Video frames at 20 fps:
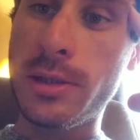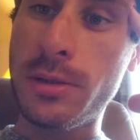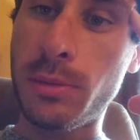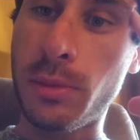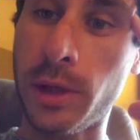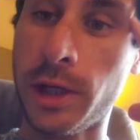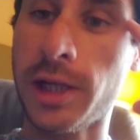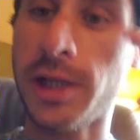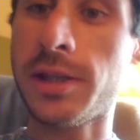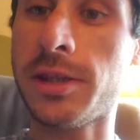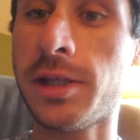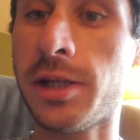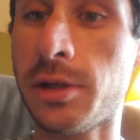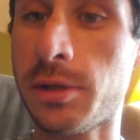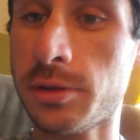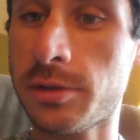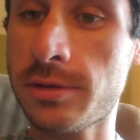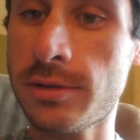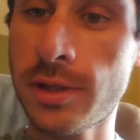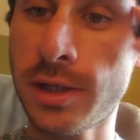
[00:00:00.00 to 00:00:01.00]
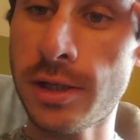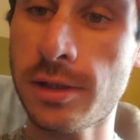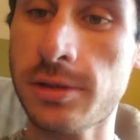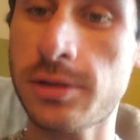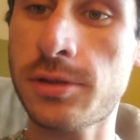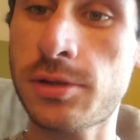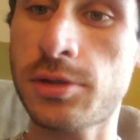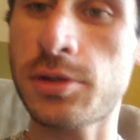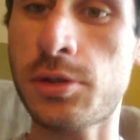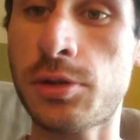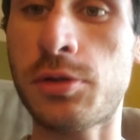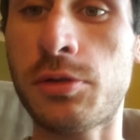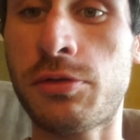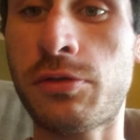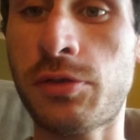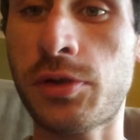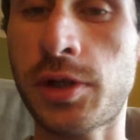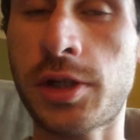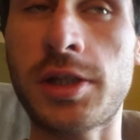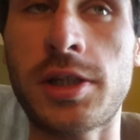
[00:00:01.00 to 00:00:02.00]
when I get there, it's not so
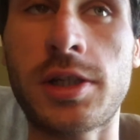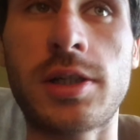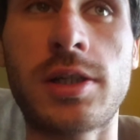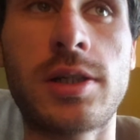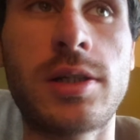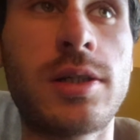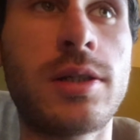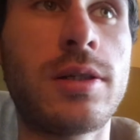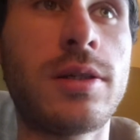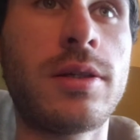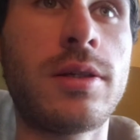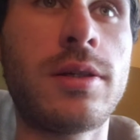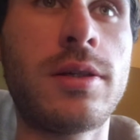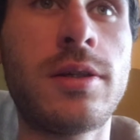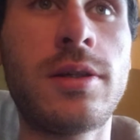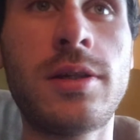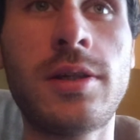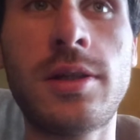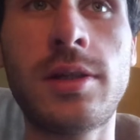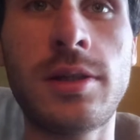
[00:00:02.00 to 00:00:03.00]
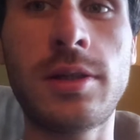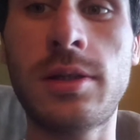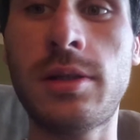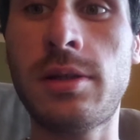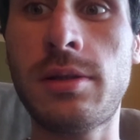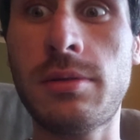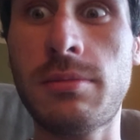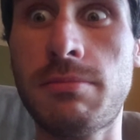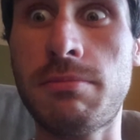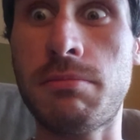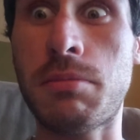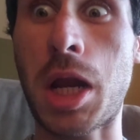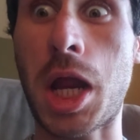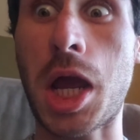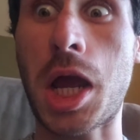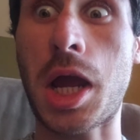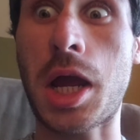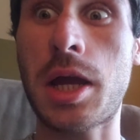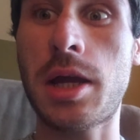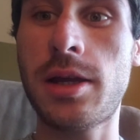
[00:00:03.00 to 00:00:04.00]
freaking
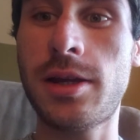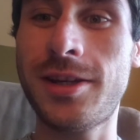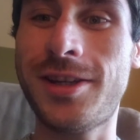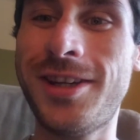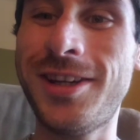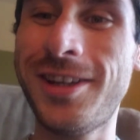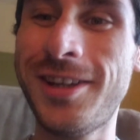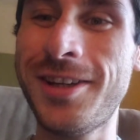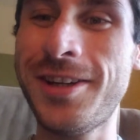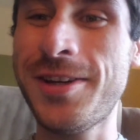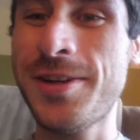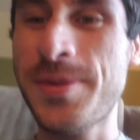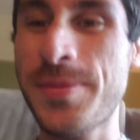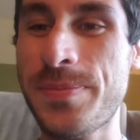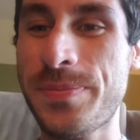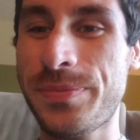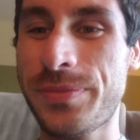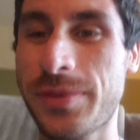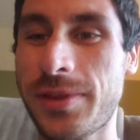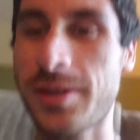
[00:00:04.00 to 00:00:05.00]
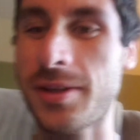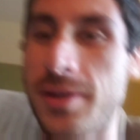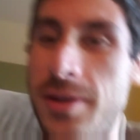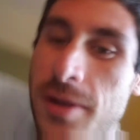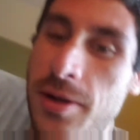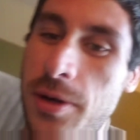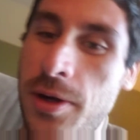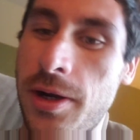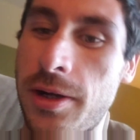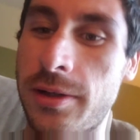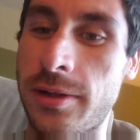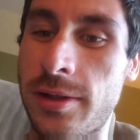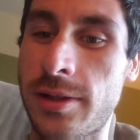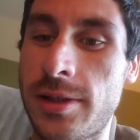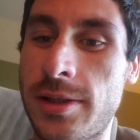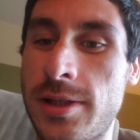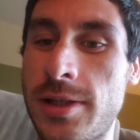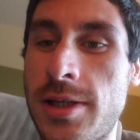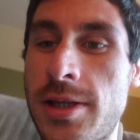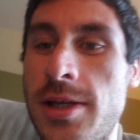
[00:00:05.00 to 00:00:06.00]
blah. All right.
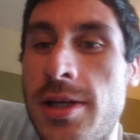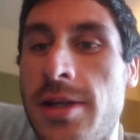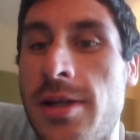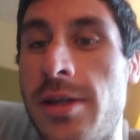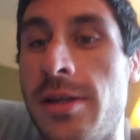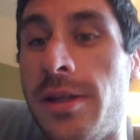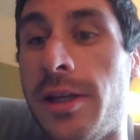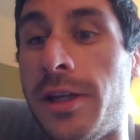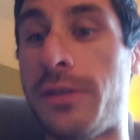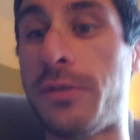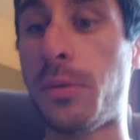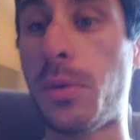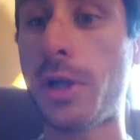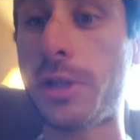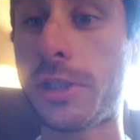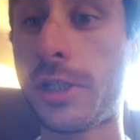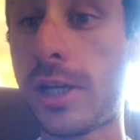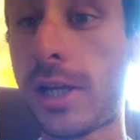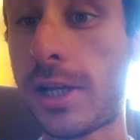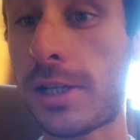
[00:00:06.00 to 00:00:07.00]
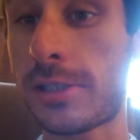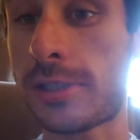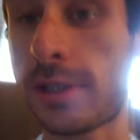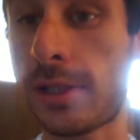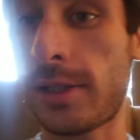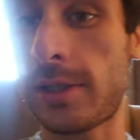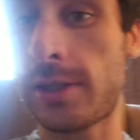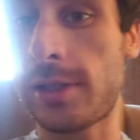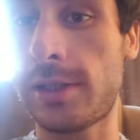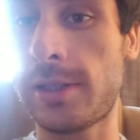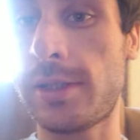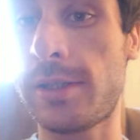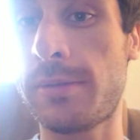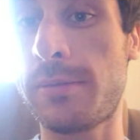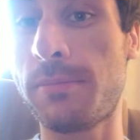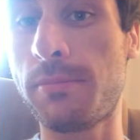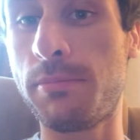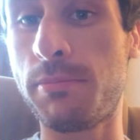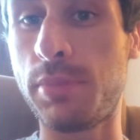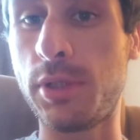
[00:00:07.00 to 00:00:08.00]
Thanks for watching, guys.
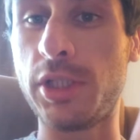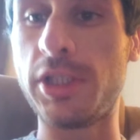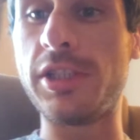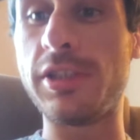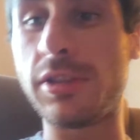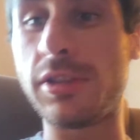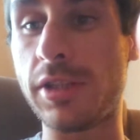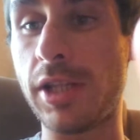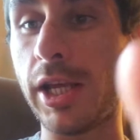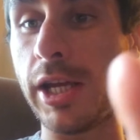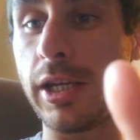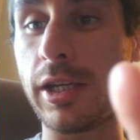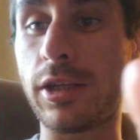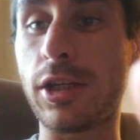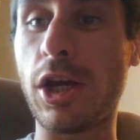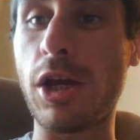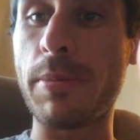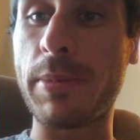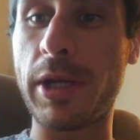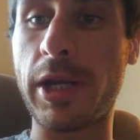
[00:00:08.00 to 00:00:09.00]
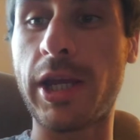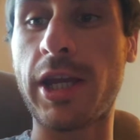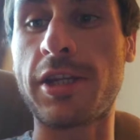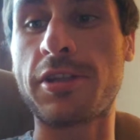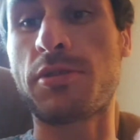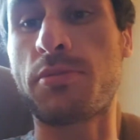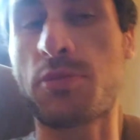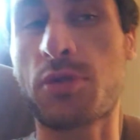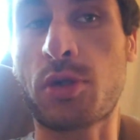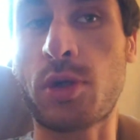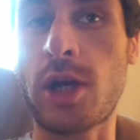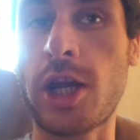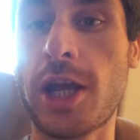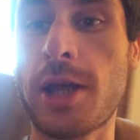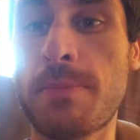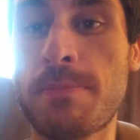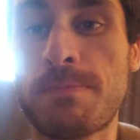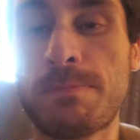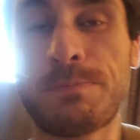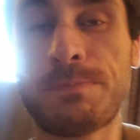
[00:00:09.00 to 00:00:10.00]
Please like, comment, and
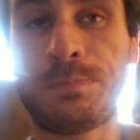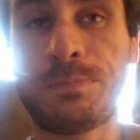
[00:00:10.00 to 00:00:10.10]
subscribe.